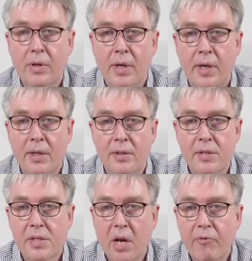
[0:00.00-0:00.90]
uh,
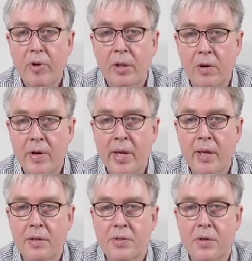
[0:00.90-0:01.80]
discovery learning
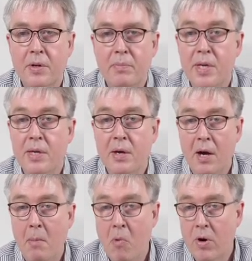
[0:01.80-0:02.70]
is going to be
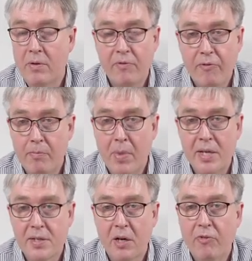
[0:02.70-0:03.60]
a more,
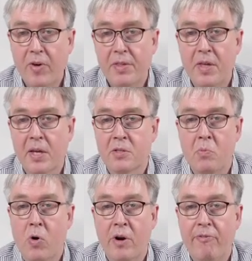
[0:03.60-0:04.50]
myself, I think it's
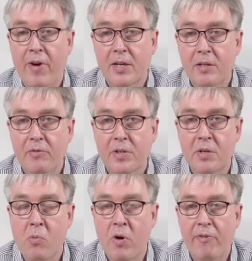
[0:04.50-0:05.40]
more effective. It's
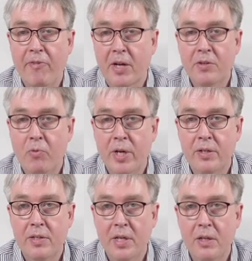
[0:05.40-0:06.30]
a more effective way
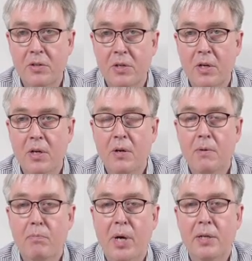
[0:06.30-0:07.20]
to teach,
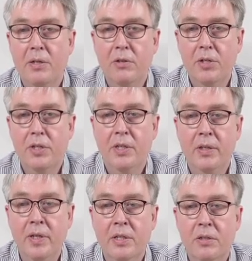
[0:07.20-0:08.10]
but you,
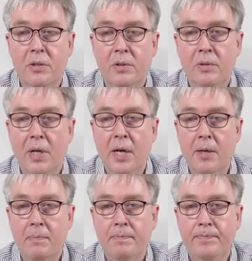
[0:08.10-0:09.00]
you need to
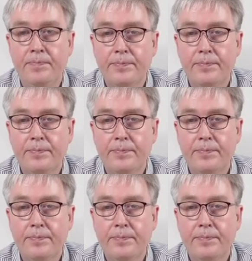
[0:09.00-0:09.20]
um,